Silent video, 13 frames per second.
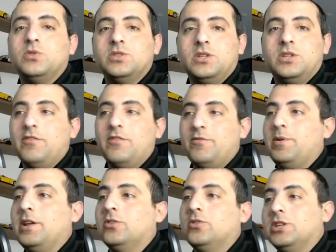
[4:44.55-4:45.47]
have been a
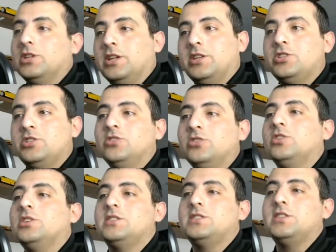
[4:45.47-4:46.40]
good addition to this
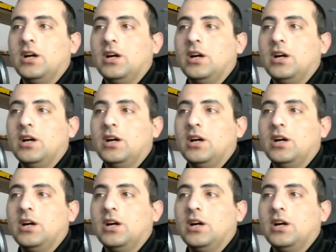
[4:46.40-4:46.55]
set.